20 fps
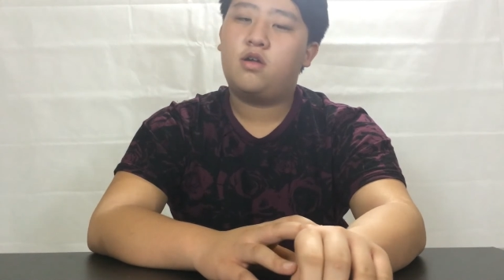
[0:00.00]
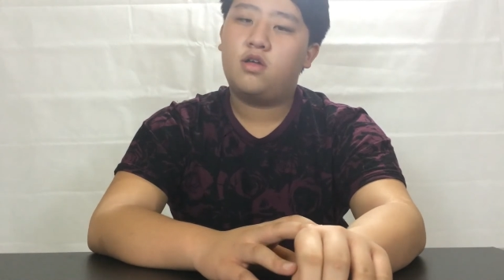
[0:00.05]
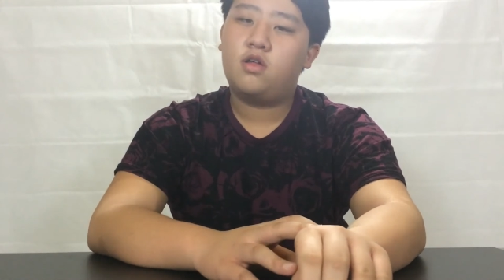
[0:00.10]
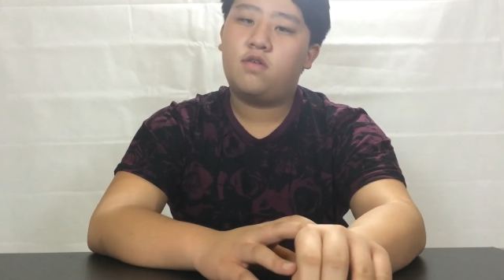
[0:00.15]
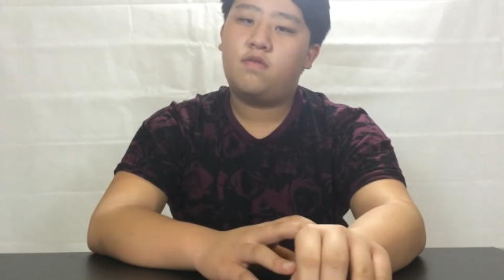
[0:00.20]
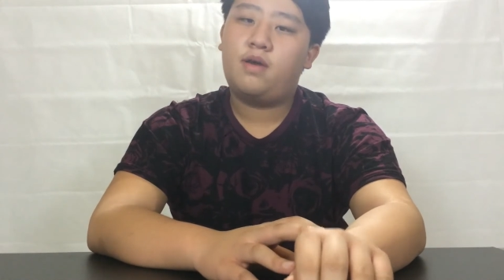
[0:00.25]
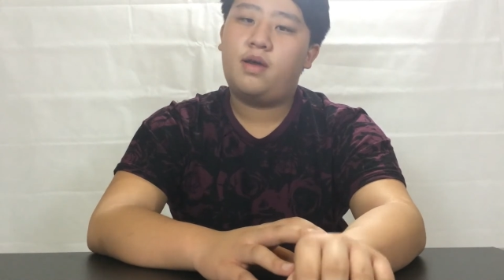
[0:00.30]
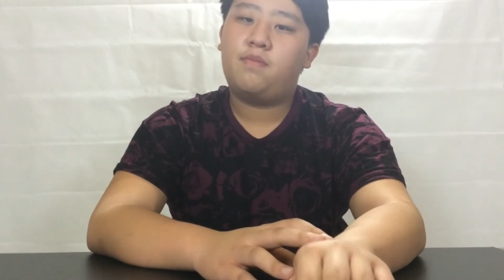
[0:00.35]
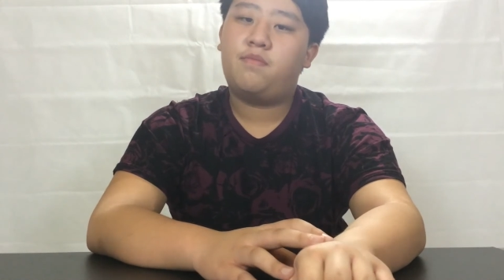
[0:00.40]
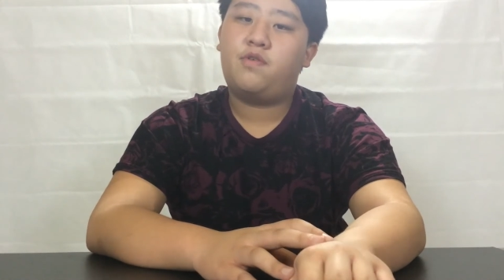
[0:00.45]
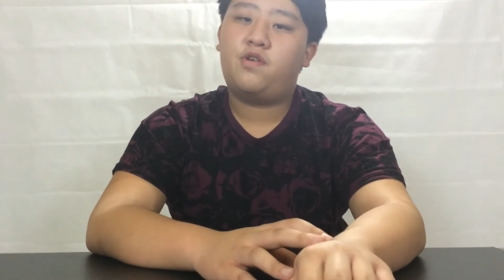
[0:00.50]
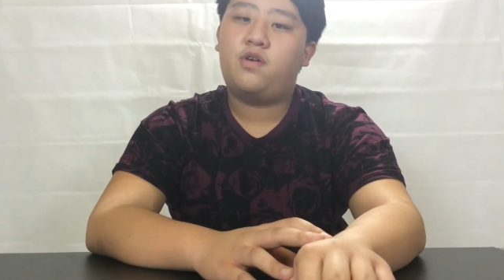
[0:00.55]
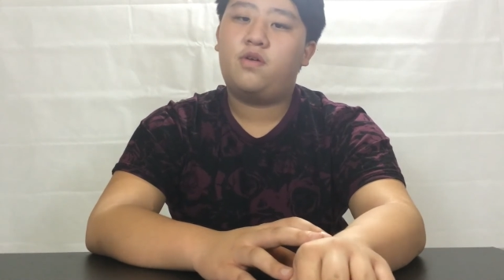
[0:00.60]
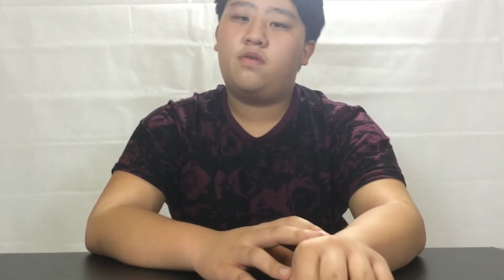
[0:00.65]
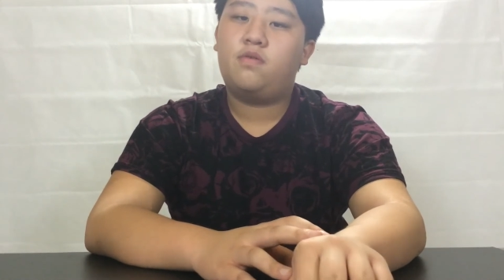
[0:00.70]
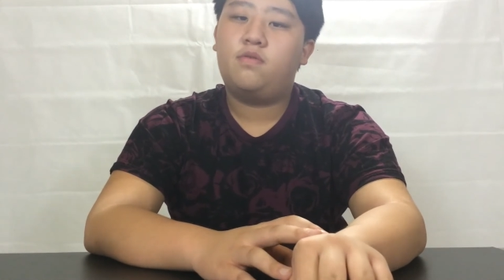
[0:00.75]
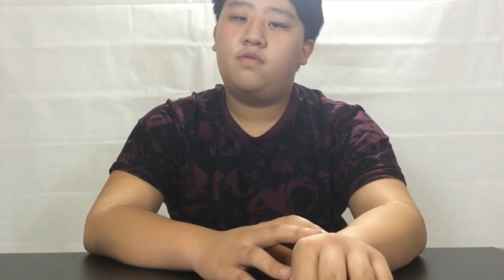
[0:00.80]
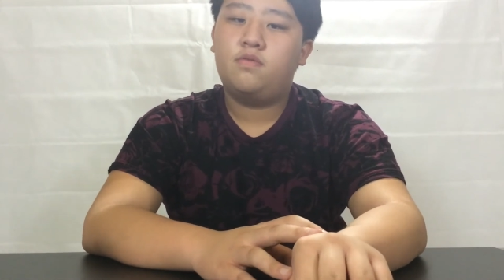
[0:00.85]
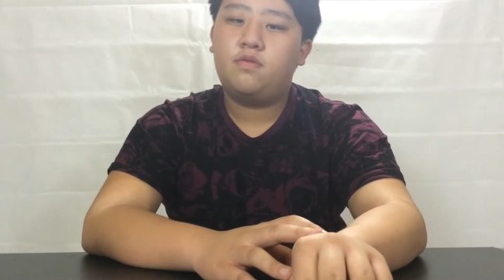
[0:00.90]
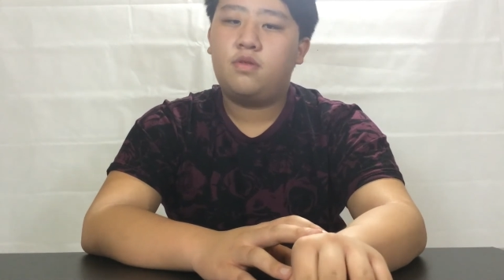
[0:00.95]
on your way,
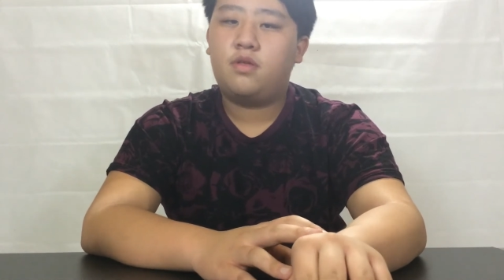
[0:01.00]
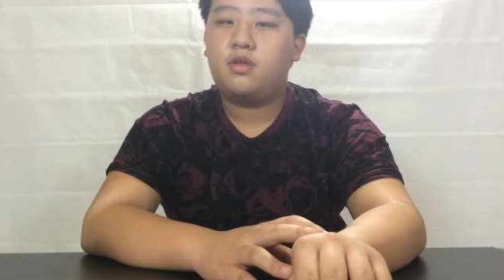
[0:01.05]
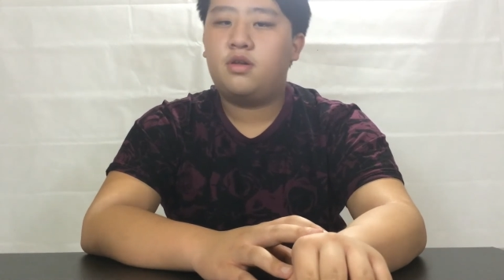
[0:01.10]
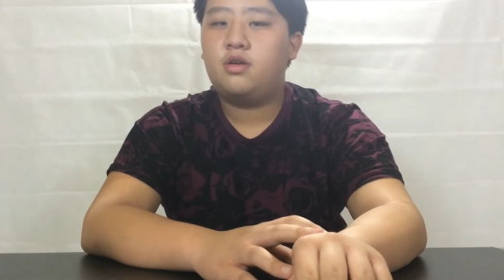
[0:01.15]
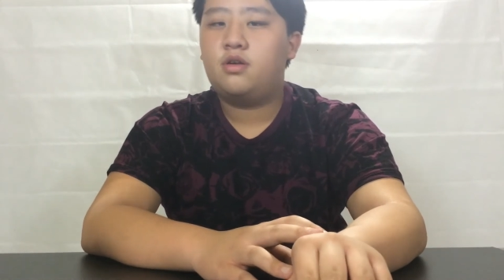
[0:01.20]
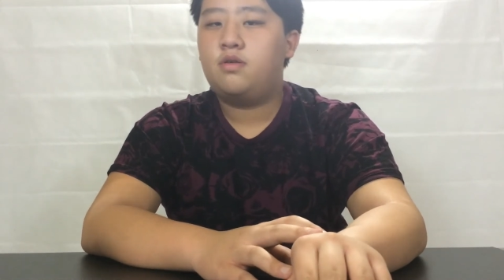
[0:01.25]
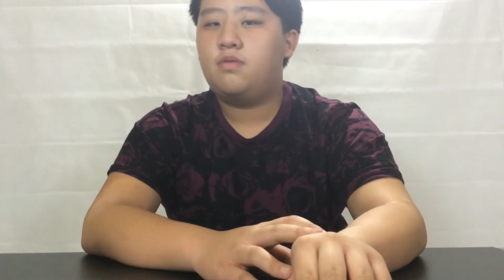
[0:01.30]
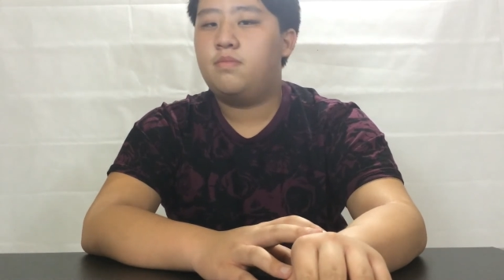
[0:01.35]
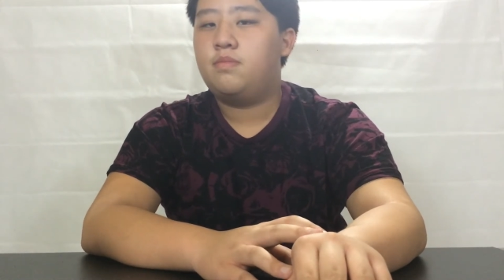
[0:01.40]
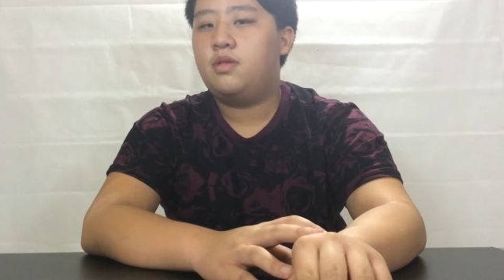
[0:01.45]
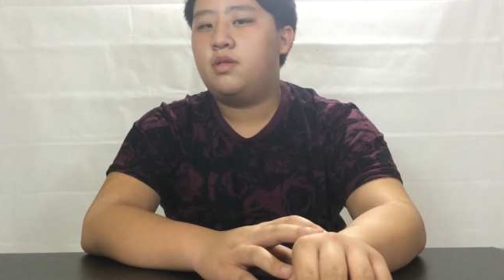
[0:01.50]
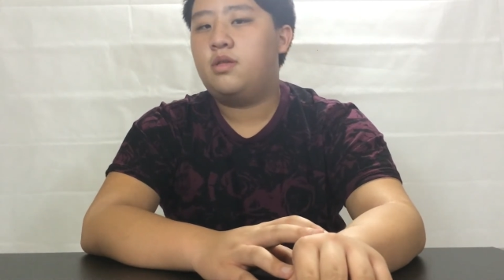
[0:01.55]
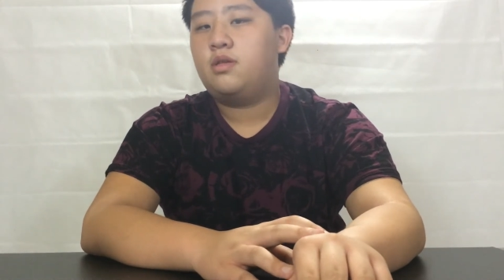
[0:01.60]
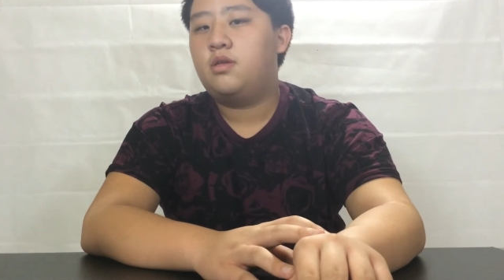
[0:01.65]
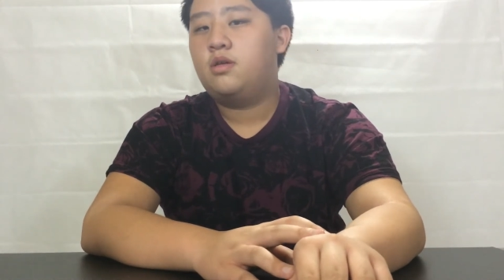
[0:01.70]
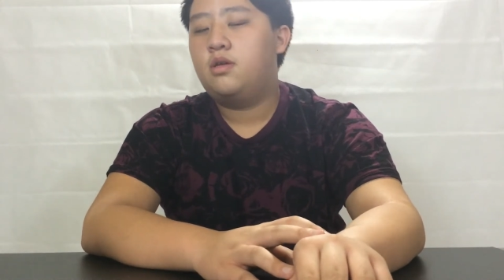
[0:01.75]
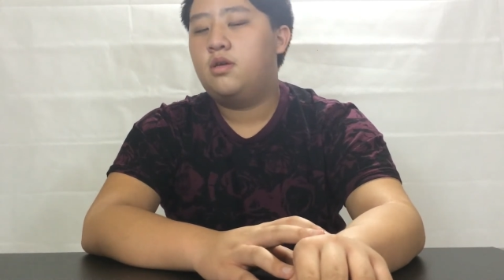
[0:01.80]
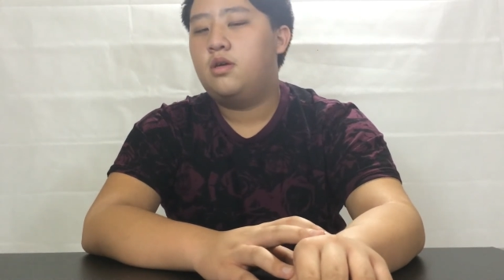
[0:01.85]
bro. You know me.